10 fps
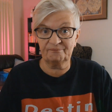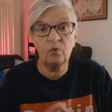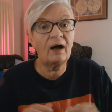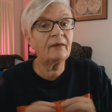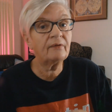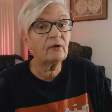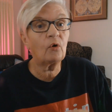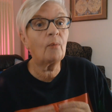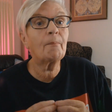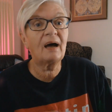one
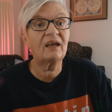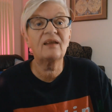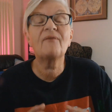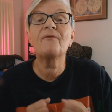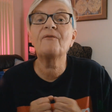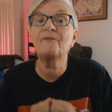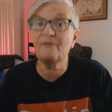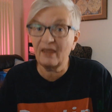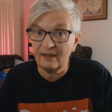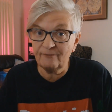of my
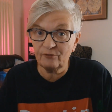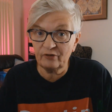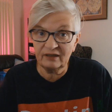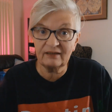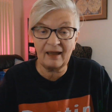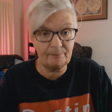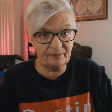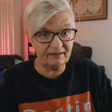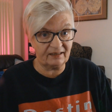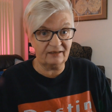favorite
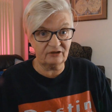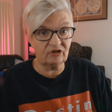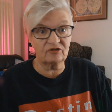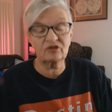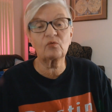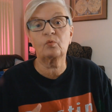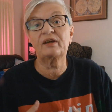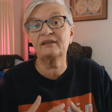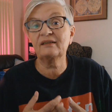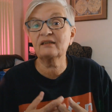applications
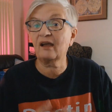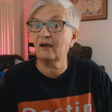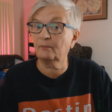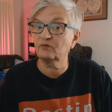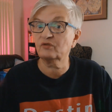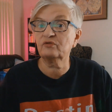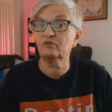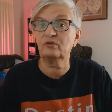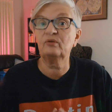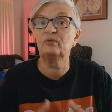when it comes
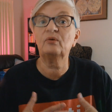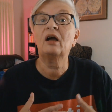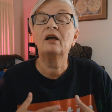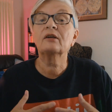to